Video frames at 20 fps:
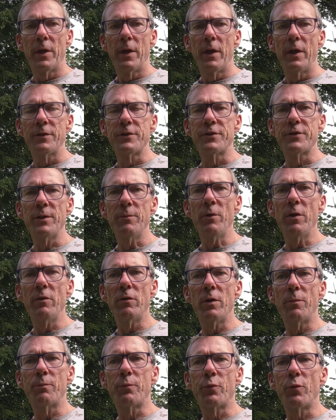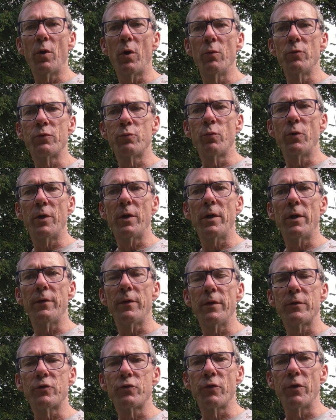A similar approach, where
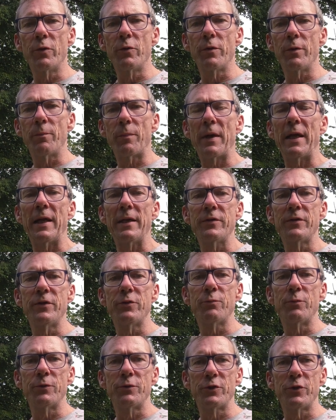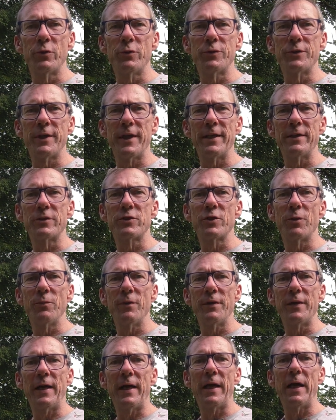the tree or the plant is producing
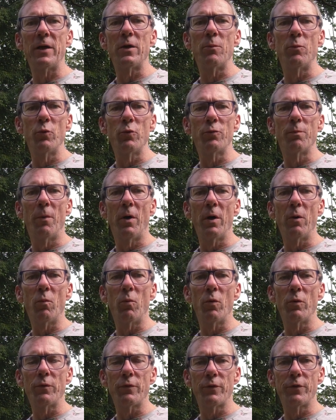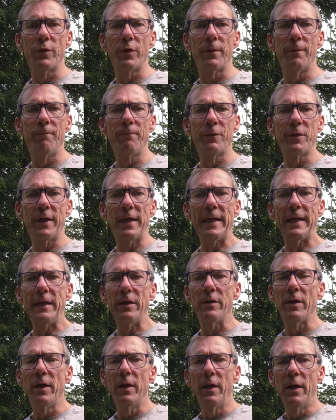something that animals might want to
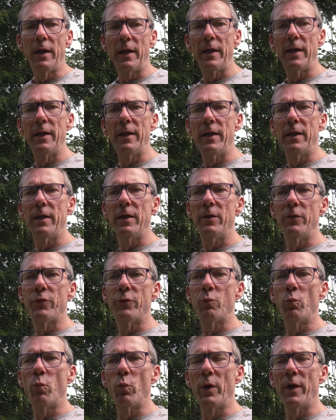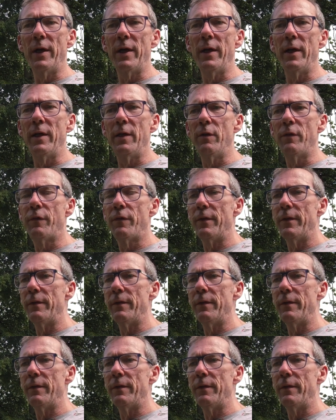eat, is with